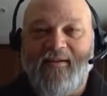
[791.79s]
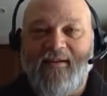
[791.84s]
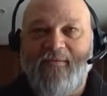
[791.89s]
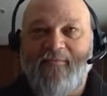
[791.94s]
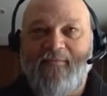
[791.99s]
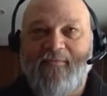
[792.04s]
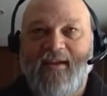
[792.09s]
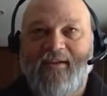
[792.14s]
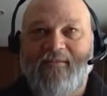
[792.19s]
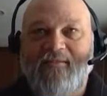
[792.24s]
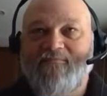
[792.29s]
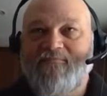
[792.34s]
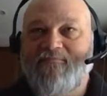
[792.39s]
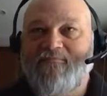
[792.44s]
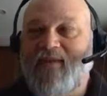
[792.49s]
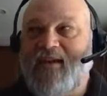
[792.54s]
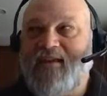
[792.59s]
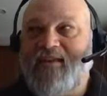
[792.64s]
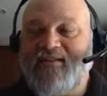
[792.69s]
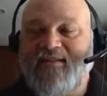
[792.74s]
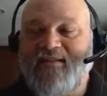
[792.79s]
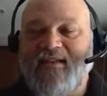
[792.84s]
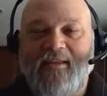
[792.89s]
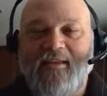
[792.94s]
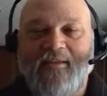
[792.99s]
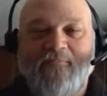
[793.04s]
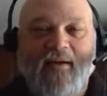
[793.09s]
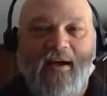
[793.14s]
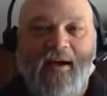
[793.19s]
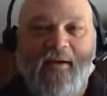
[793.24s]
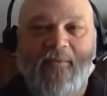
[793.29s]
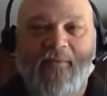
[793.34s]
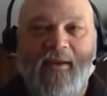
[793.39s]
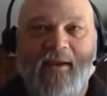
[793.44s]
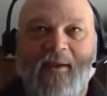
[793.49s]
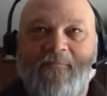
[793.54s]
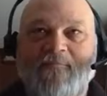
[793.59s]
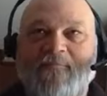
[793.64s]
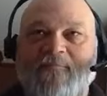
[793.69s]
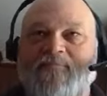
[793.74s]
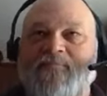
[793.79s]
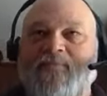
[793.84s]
He, he may decide to pop in.